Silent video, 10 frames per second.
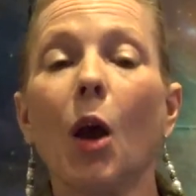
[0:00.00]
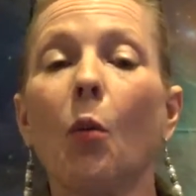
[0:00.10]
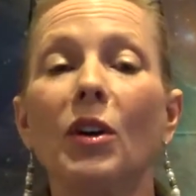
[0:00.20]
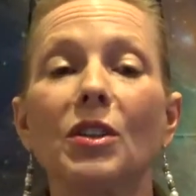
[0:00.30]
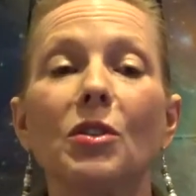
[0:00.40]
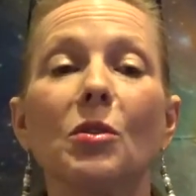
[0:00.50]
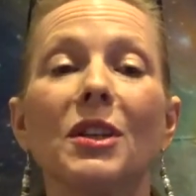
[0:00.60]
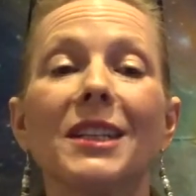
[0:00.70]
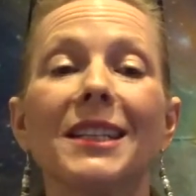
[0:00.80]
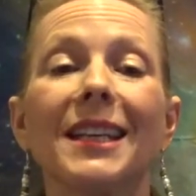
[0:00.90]
What
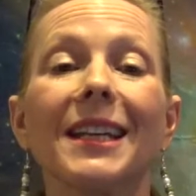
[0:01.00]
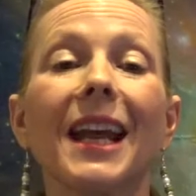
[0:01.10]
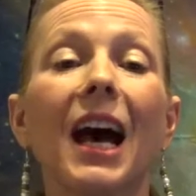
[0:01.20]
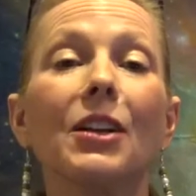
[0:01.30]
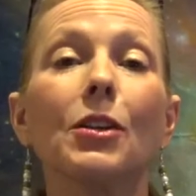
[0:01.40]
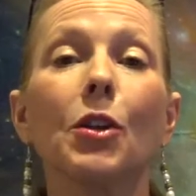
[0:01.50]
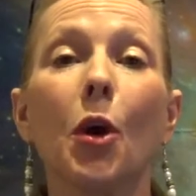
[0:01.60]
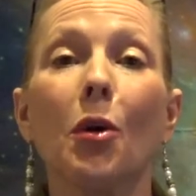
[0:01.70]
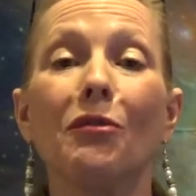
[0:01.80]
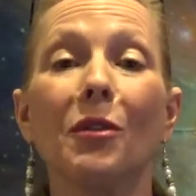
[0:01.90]
students did not
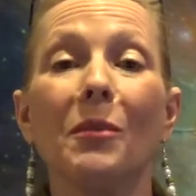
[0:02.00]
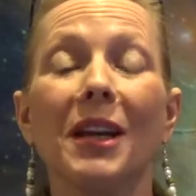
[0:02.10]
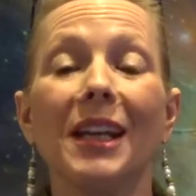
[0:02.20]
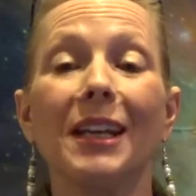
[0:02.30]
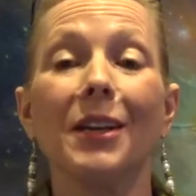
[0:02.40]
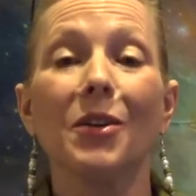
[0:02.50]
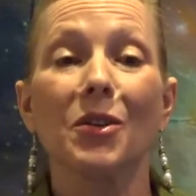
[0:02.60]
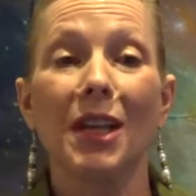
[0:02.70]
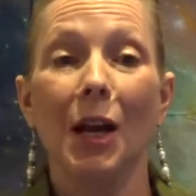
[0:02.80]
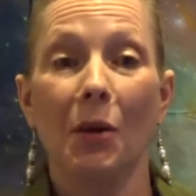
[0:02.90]
know for many
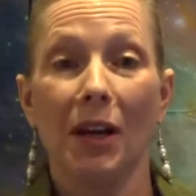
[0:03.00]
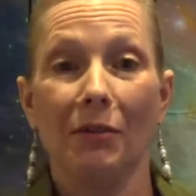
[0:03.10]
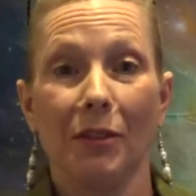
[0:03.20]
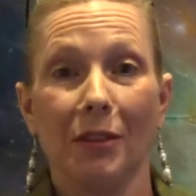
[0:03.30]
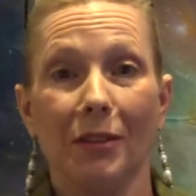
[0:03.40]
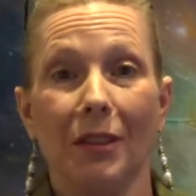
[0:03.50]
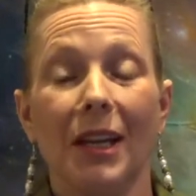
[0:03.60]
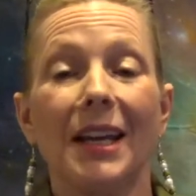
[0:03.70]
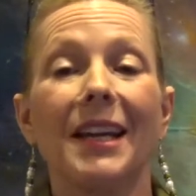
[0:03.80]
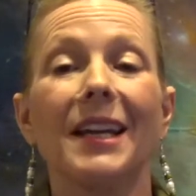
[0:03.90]
years, however,
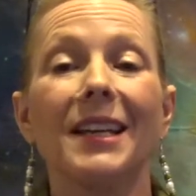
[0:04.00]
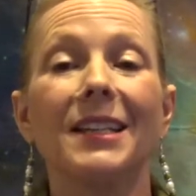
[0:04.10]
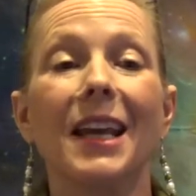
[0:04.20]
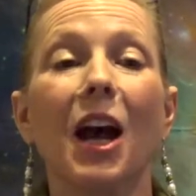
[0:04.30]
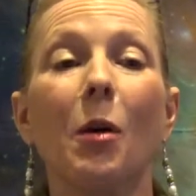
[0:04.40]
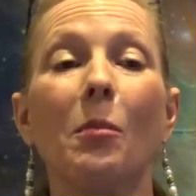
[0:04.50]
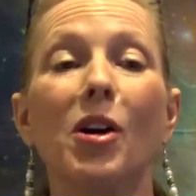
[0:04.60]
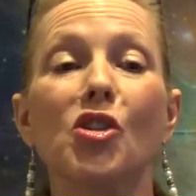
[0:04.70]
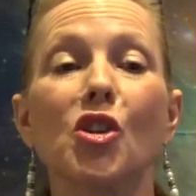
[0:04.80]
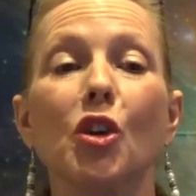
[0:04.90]
is how
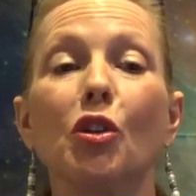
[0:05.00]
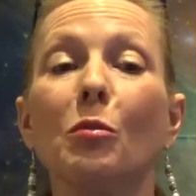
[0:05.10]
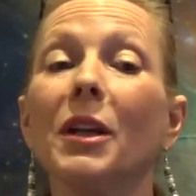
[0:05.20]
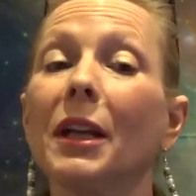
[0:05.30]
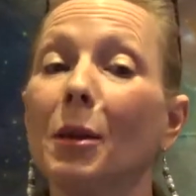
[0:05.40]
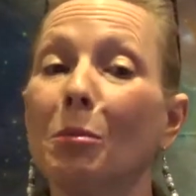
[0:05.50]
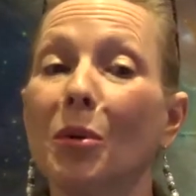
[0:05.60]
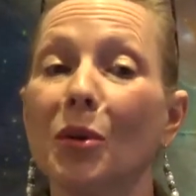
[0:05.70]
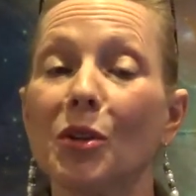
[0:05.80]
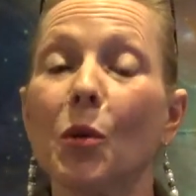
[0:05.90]
much human
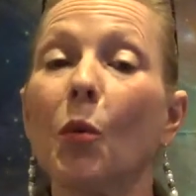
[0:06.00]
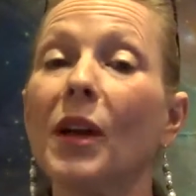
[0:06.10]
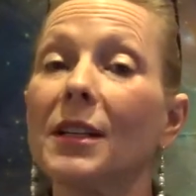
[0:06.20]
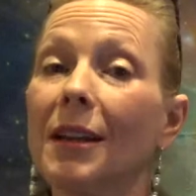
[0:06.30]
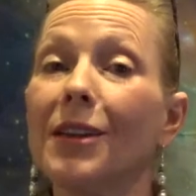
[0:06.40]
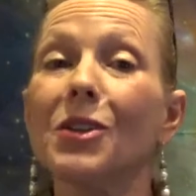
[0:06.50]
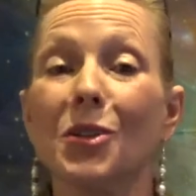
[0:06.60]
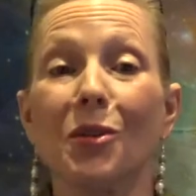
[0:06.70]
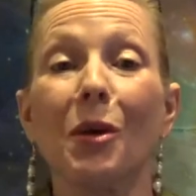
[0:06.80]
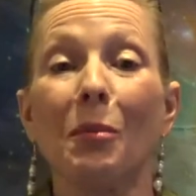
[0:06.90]
input went
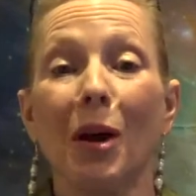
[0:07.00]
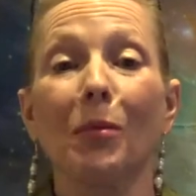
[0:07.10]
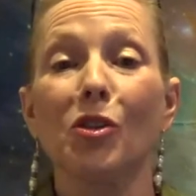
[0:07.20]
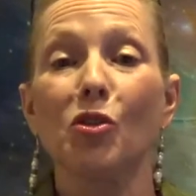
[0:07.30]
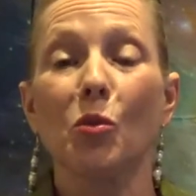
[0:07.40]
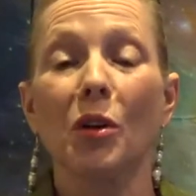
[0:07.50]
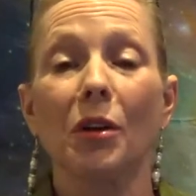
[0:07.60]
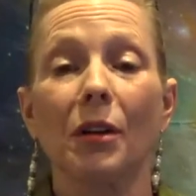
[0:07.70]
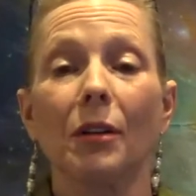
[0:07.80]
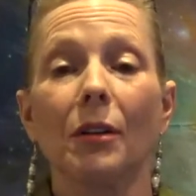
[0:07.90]
into the published
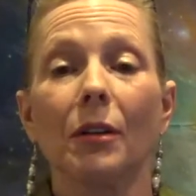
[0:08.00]
work.